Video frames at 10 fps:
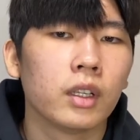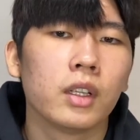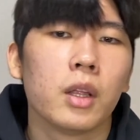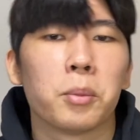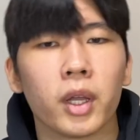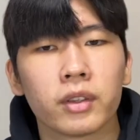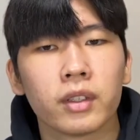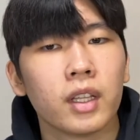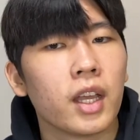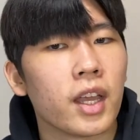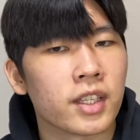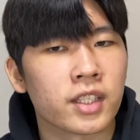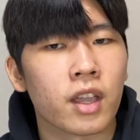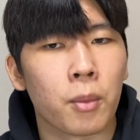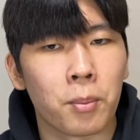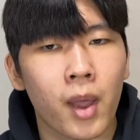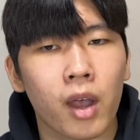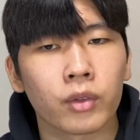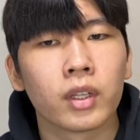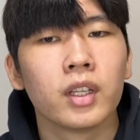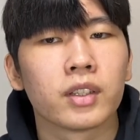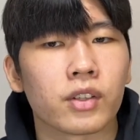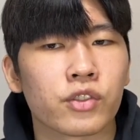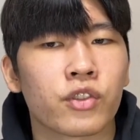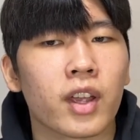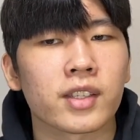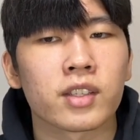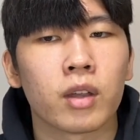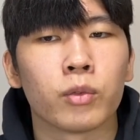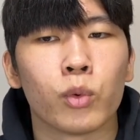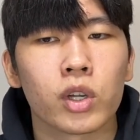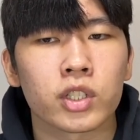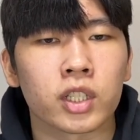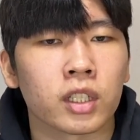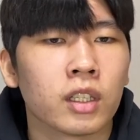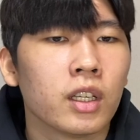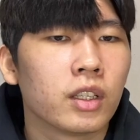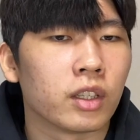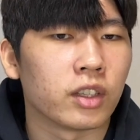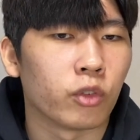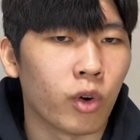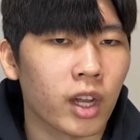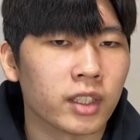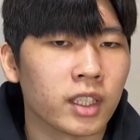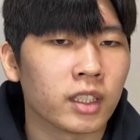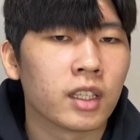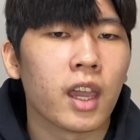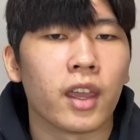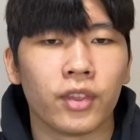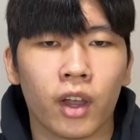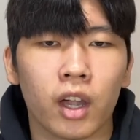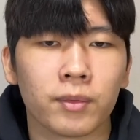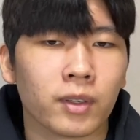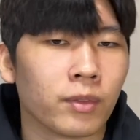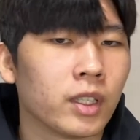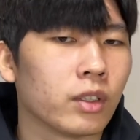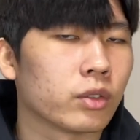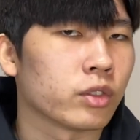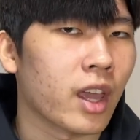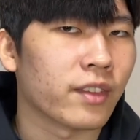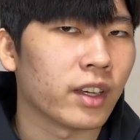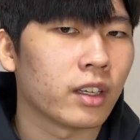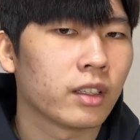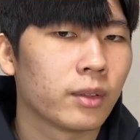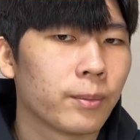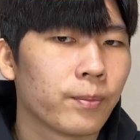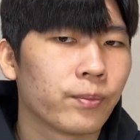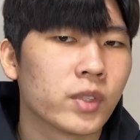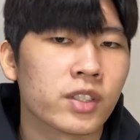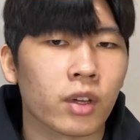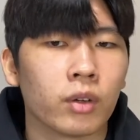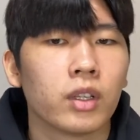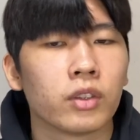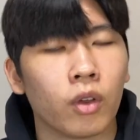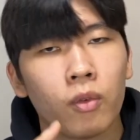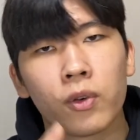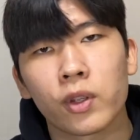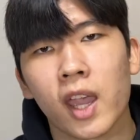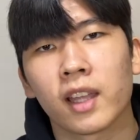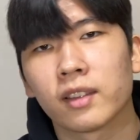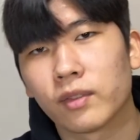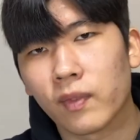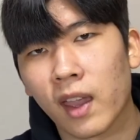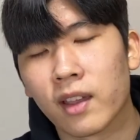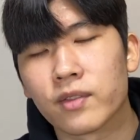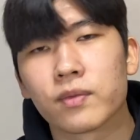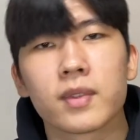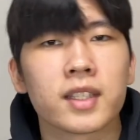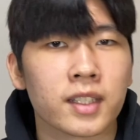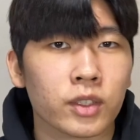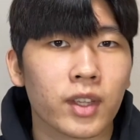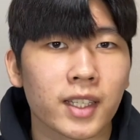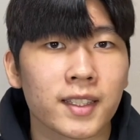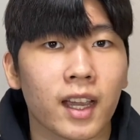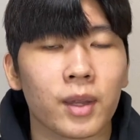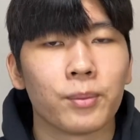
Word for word: but it's about the strengths of watching the writing and typing video together. So don't forget and see you next time.